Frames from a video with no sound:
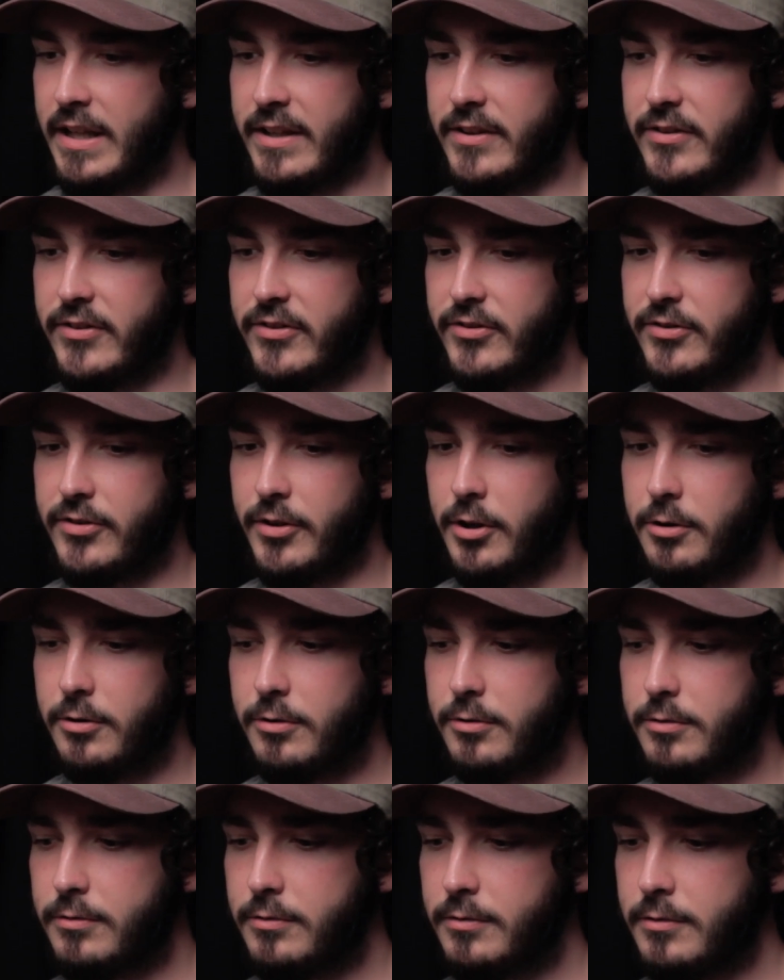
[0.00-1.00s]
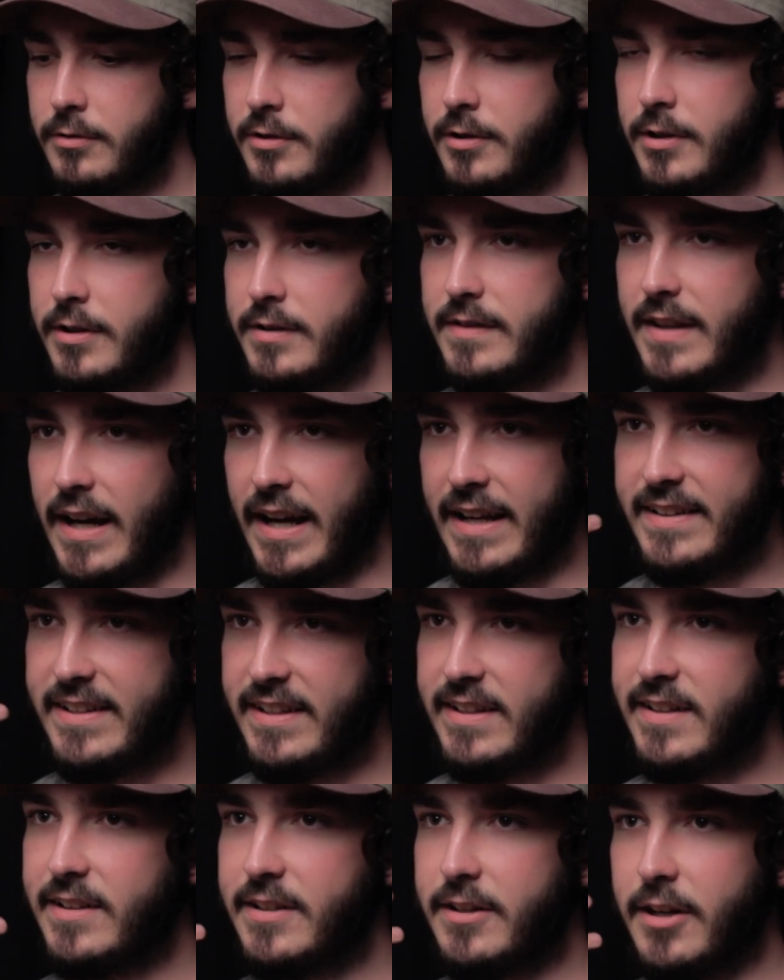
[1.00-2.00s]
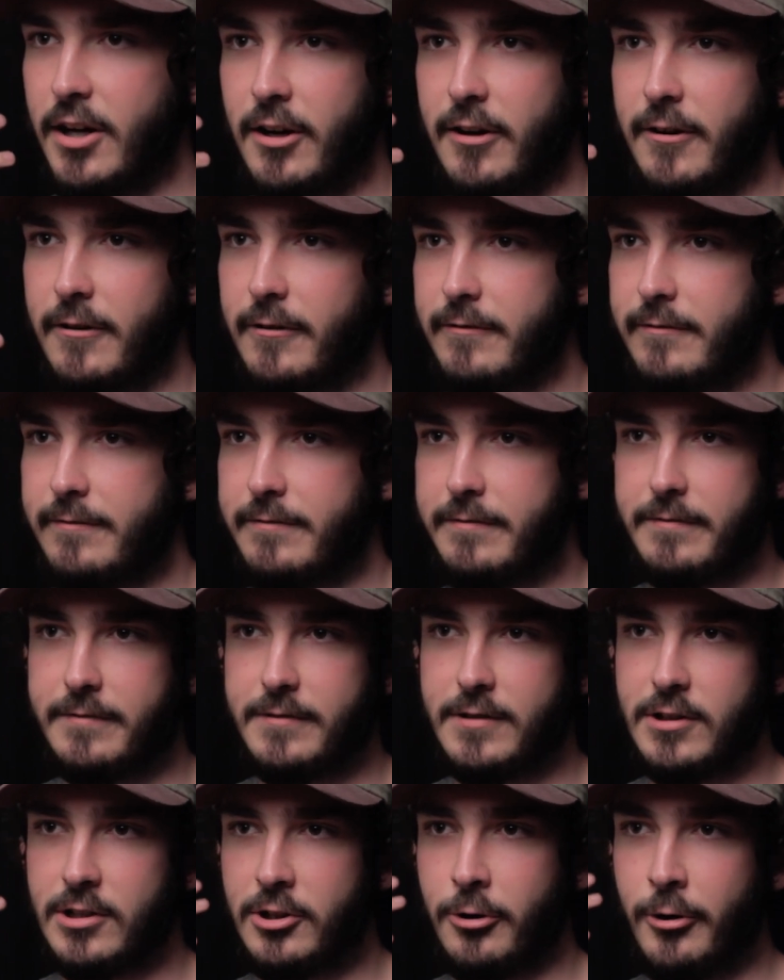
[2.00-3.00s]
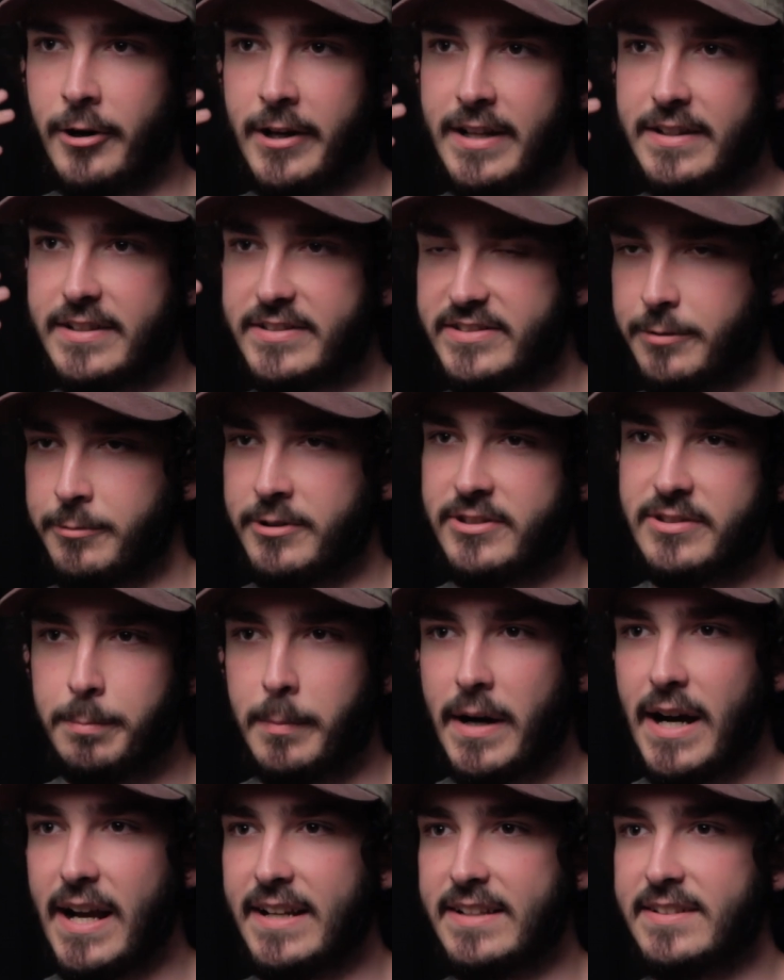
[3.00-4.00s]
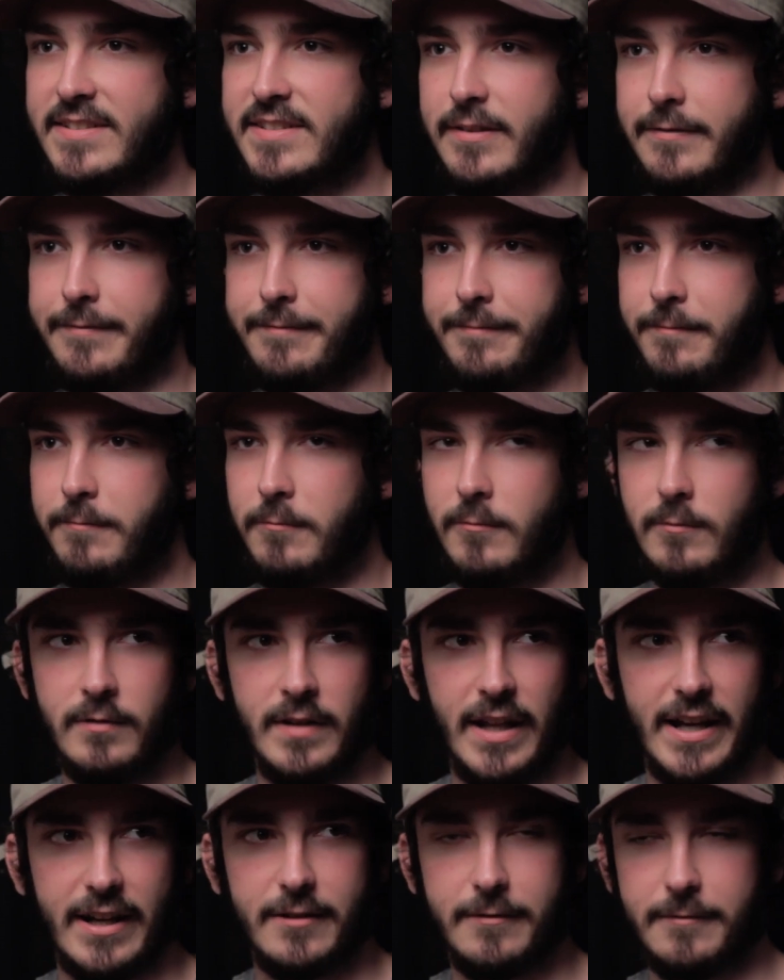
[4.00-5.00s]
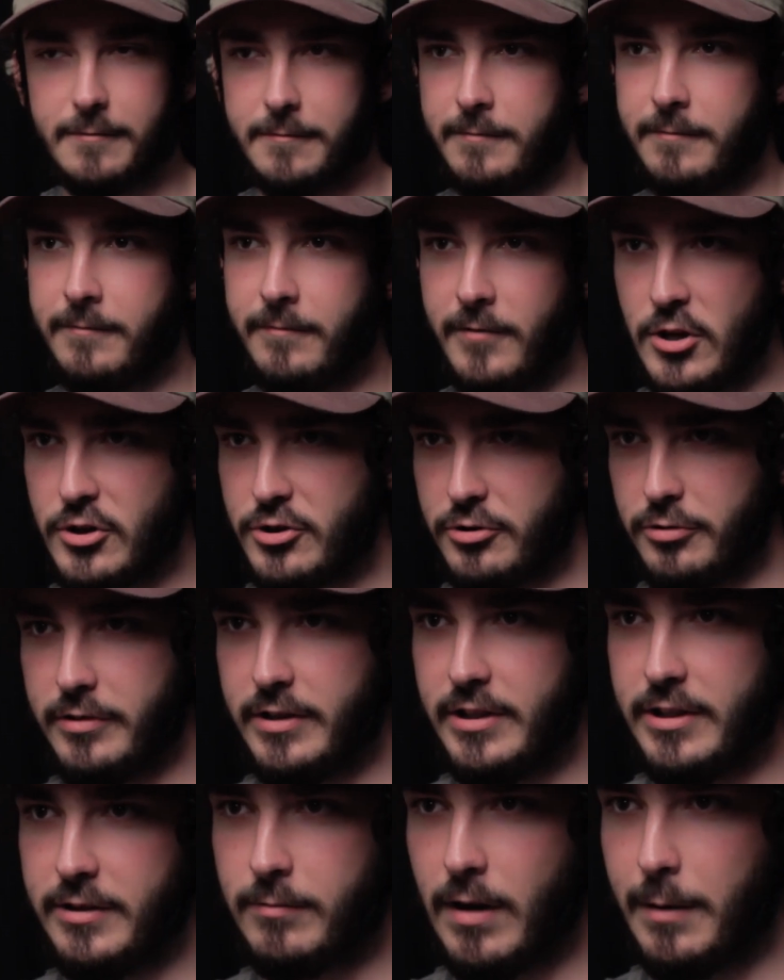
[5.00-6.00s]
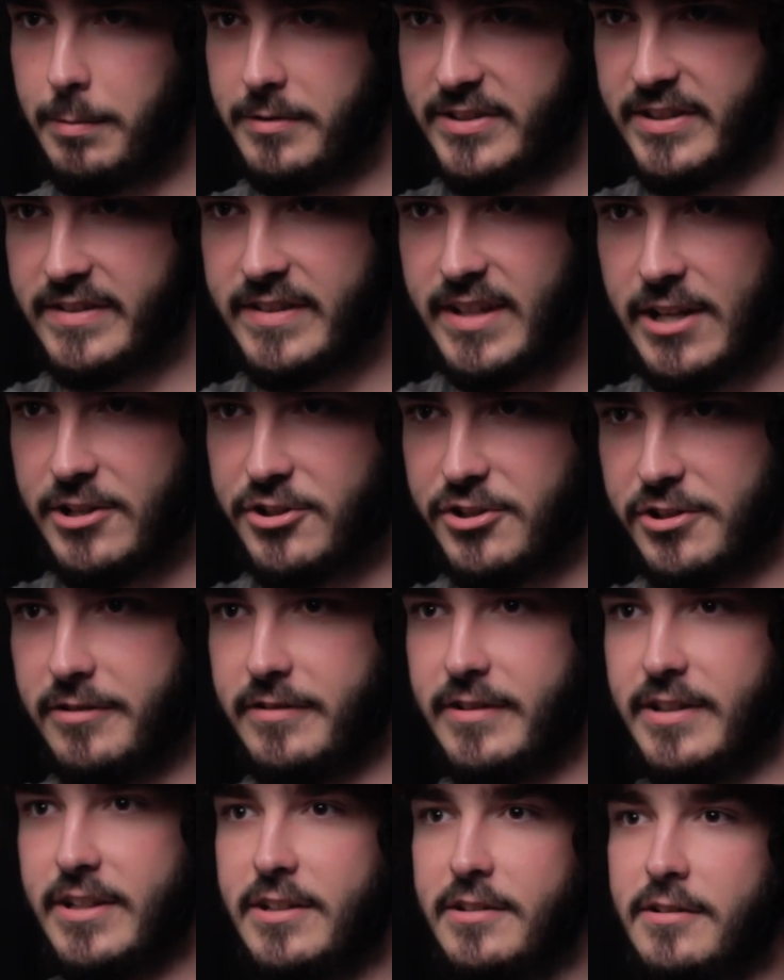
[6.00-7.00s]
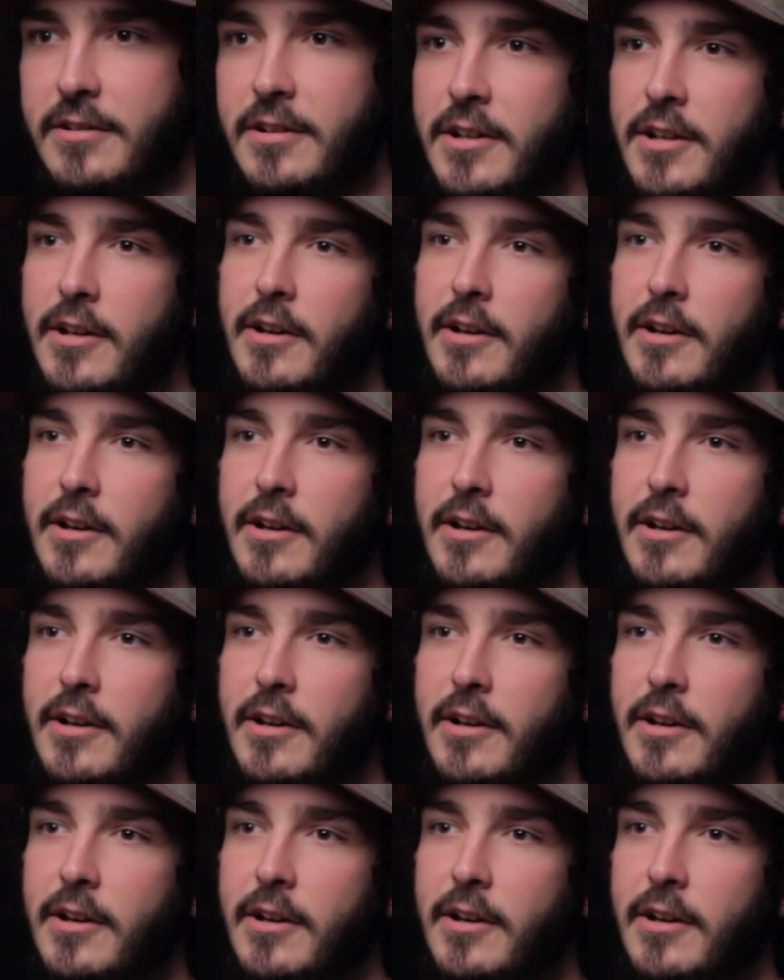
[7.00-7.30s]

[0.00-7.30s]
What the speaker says: is so, the idea of going into someone's mind to like visually, representationally